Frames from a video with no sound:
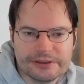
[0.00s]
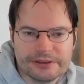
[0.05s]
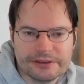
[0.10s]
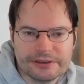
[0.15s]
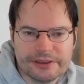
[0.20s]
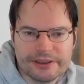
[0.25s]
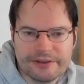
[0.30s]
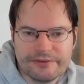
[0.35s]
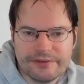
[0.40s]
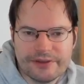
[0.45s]

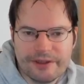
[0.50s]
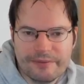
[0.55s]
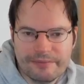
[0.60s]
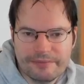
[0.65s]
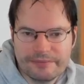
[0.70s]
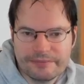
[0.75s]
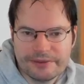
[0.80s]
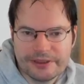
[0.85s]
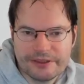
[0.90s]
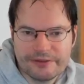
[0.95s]
give
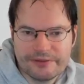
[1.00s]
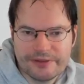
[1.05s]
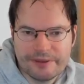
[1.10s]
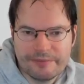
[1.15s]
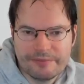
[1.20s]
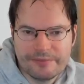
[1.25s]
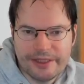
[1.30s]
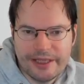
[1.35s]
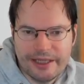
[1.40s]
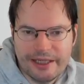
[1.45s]

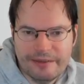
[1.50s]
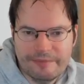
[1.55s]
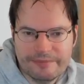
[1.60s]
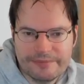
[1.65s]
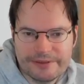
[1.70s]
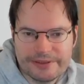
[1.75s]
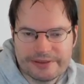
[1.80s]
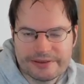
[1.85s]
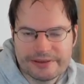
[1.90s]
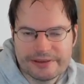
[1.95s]
them
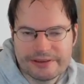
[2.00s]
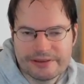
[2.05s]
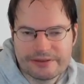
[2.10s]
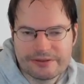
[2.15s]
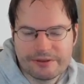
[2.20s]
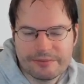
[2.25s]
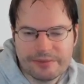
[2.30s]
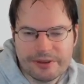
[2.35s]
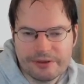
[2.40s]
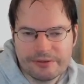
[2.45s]
names, these
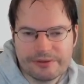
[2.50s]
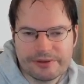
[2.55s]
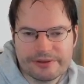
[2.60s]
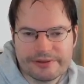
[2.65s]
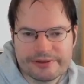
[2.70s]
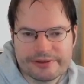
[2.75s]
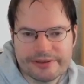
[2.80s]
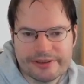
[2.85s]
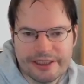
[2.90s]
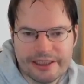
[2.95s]

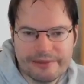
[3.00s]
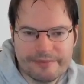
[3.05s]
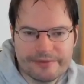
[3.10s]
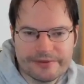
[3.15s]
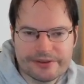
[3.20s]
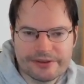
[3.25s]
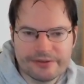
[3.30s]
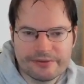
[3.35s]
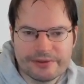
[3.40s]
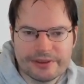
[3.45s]
components
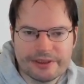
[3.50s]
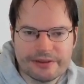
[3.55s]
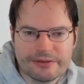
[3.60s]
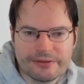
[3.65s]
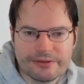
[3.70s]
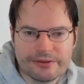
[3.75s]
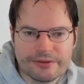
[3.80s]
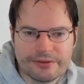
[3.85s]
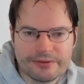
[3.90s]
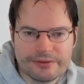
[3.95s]
names. So we
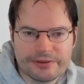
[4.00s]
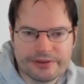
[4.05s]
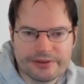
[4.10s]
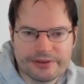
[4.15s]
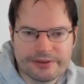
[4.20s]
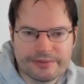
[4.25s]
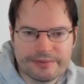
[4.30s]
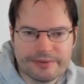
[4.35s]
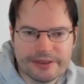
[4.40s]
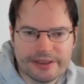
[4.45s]
introduce
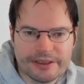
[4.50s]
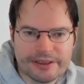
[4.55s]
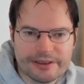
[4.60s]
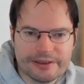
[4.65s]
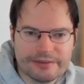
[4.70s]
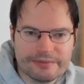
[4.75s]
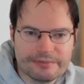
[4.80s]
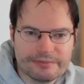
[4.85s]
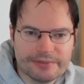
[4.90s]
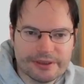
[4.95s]
this
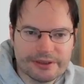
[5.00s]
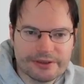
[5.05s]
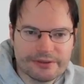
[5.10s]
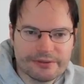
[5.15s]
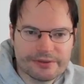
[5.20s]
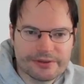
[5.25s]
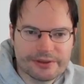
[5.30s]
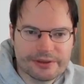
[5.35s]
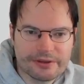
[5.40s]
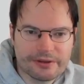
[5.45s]
by
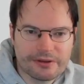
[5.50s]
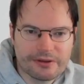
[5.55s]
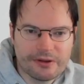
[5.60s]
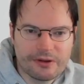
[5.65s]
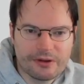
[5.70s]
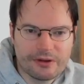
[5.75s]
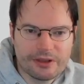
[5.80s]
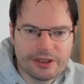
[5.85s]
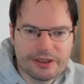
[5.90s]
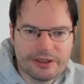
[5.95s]
using a
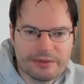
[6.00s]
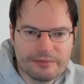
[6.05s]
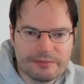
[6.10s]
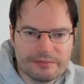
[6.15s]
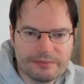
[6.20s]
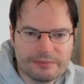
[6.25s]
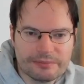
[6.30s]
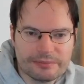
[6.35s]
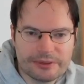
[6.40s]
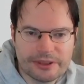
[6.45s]
curly
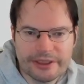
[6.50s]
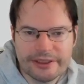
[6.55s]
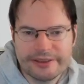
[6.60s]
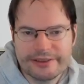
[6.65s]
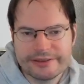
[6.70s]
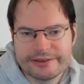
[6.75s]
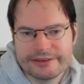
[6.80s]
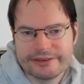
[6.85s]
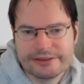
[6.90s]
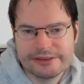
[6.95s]

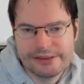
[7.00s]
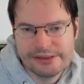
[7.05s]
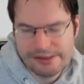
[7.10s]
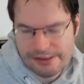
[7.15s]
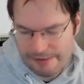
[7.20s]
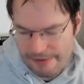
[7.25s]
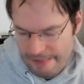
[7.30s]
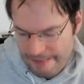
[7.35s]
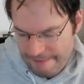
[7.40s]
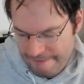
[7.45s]
brace,
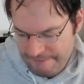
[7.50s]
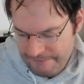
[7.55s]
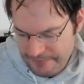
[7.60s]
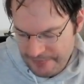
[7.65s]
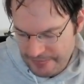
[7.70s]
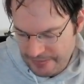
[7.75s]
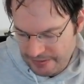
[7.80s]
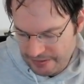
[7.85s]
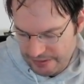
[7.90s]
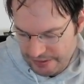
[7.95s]

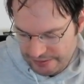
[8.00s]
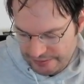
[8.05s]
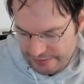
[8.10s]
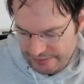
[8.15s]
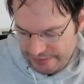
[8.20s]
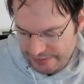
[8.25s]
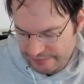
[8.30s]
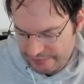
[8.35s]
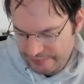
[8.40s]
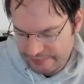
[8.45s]
and
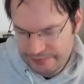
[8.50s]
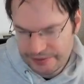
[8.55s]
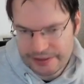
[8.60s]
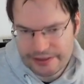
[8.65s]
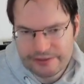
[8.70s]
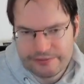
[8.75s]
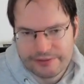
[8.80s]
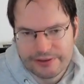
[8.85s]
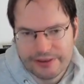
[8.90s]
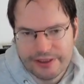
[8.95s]
then we
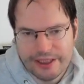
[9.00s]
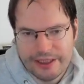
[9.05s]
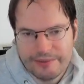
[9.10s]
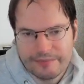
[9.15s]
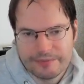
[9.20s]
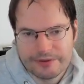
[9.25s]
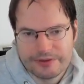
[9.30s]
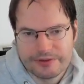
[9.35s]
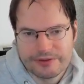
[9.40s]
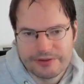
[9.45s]
give a
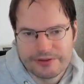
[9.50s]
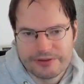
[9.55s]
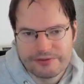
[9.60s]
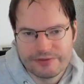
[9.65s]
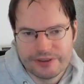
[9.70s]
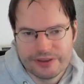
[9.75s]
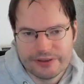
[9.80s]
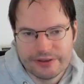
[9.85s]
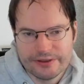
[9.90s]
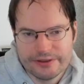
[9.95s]
name to this
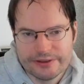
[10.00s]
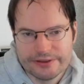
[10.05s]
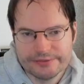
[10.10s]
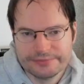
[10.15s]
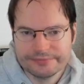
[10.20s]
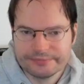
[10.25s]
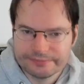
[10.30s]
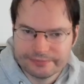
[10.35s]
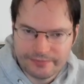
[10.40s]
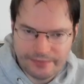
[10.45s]
field.
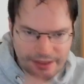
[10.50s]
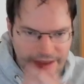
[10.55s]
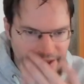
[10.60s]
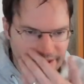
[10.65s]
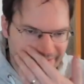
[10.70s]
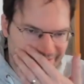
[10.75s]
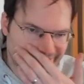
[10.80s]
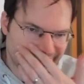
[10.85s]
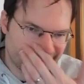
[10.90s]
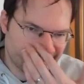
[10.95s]

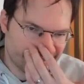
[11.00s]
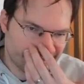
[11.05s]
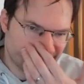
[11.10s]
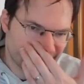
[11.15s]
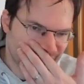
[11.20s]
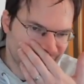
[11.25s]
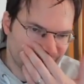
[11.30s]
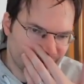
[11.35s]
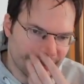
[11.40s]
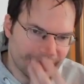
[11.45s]
And it is
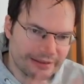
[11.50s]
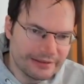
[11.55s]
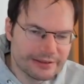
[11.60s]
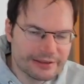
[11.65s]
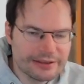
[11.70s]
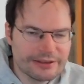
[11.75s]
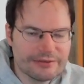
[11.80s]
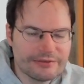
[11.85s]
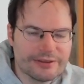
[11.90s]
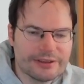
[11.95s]

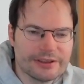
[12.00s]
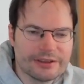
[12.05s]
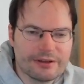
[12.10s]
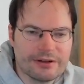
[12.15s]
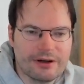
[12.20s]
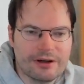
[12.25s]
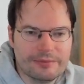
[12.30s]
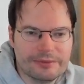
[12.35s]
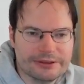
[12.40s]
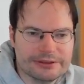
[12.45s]
relatively
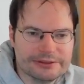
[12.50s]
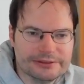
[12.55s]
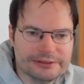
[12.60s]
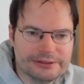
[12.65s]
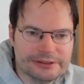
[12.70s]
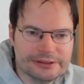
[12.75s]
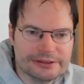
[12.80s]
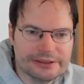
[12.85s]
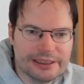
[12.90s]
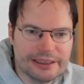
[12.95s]

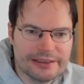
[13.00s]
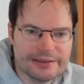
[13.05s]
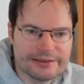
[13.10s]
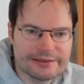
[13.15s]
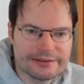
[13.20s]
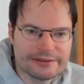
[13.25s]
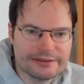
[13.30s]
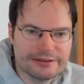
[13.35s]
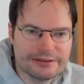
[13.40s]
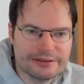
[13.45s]
common in
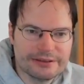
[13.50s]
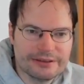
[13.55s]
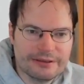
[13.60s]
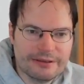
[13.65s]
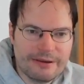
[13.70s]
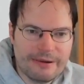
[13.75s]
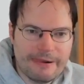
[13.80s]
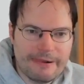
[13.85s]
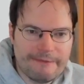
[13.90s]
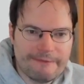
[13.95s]
Haskell
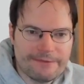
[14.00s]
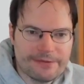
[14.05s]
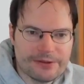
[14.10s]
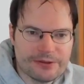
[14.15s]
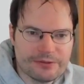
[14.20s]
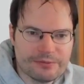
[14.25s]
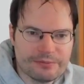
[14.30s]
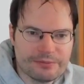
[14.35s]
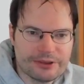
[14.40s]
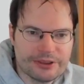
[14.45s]

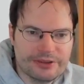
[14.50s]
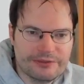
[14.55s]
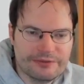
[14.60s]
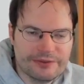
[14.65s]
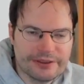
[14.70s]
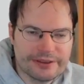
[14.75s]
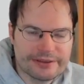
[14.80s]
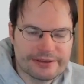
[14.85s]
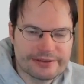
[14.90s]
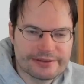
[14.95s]
to
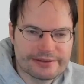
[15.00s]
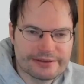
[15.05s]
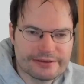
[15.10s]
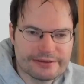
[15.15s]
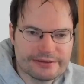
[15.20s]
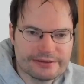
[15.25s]
prefix